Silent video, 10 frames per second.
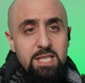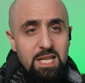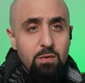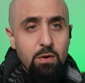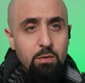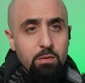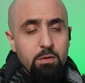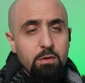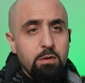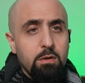Zero.
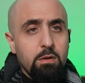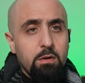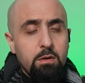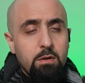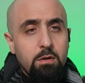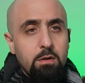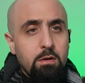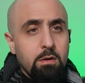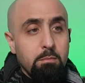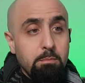
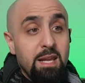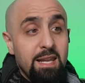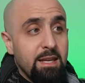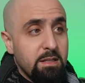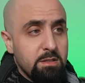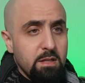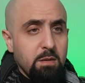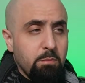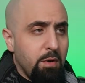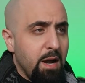Millions
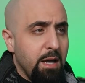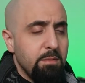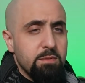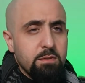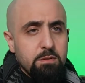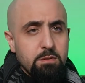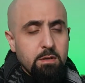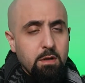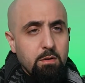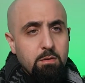in bribes.
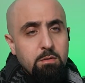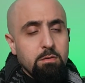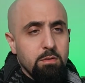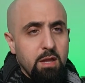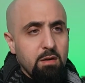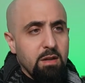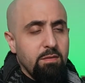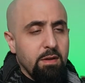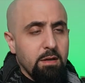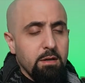So they're
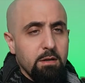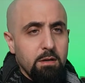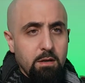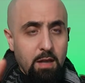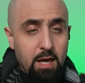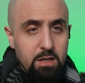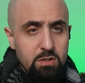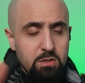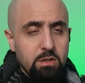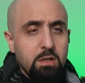living
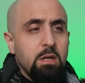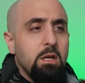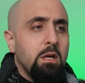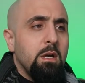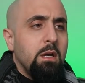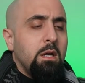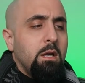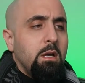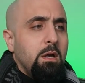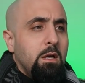lush,
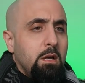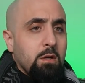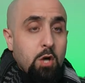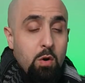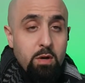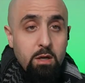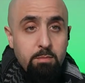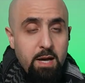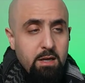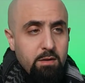
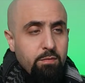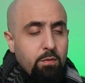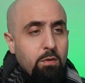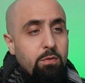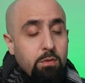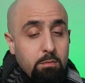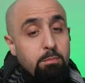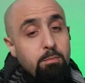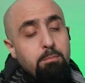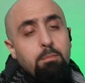going back and forth
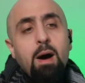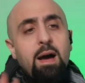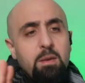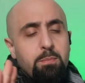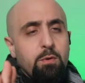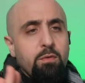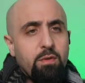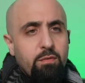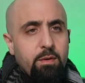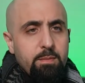by
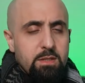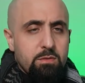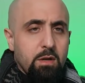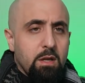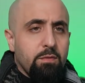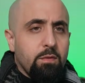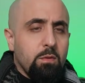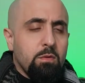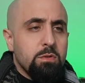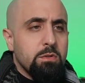approval from Israel, of
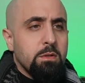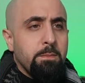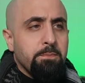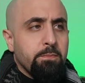course.